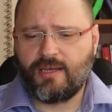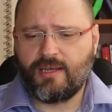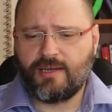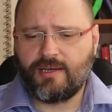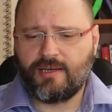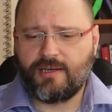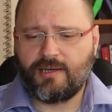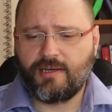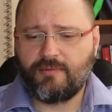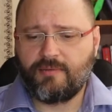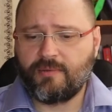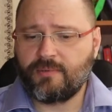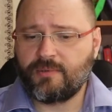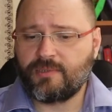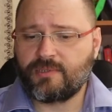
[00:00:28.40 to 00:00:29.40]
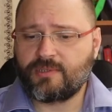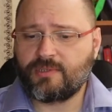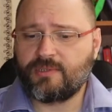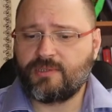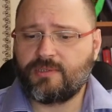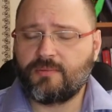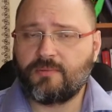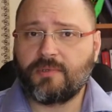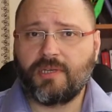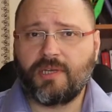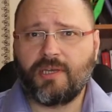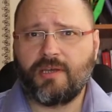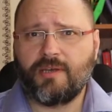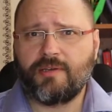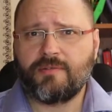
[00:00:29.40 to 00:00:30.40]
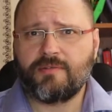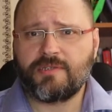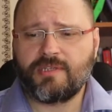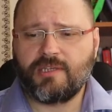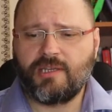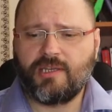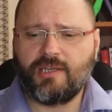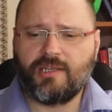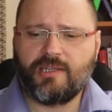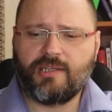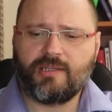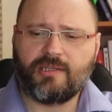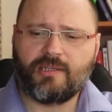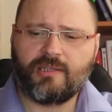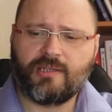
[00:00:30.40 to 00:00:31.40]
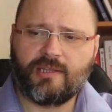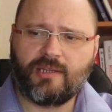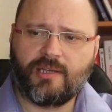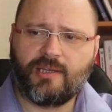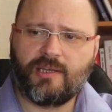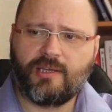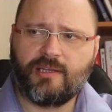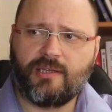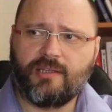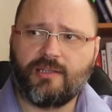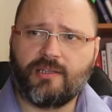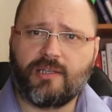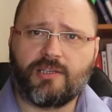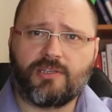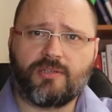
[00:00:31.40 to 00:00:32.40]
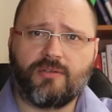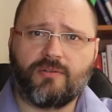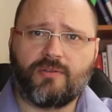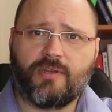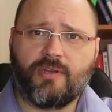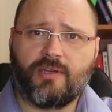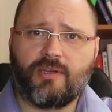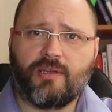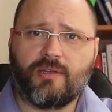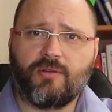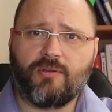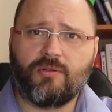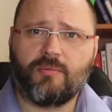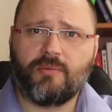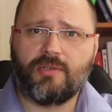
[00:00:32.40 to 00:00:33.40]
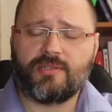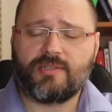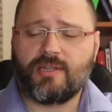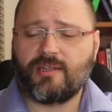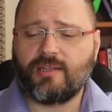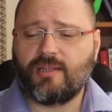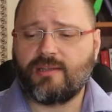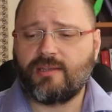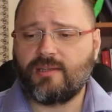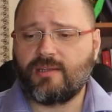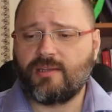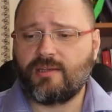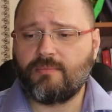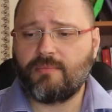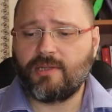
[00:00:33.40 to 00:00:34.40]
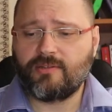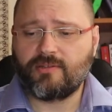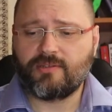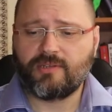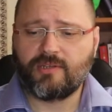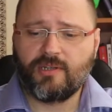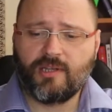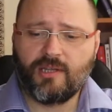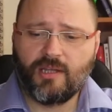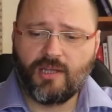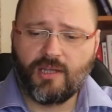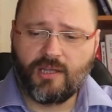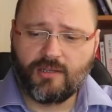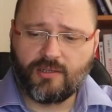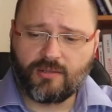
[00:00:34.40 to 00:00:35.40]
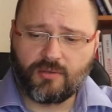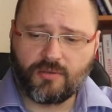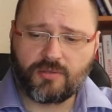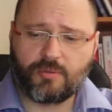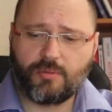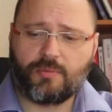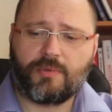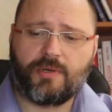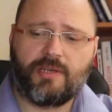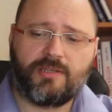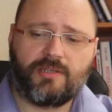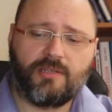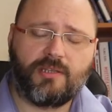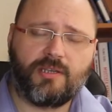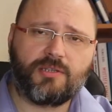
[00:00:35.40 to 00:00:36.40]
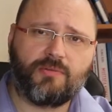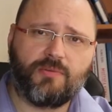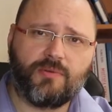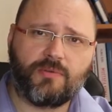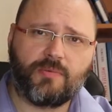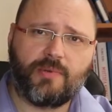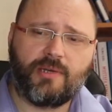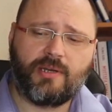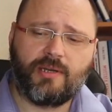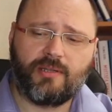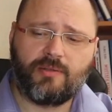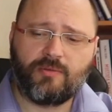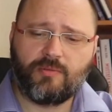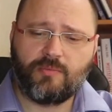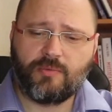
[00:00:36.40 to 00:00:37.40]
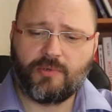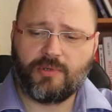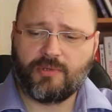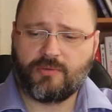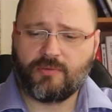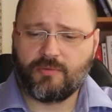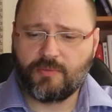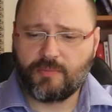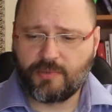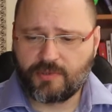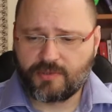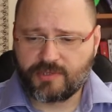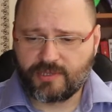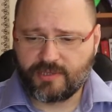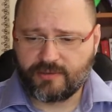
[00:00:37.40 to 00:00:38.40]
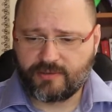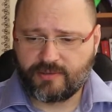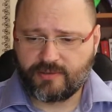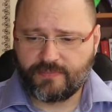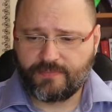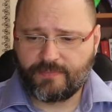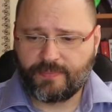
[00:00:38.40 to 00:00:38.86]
However, we have seen indication of economy is not getting better. The consumer price index falls by 2.2%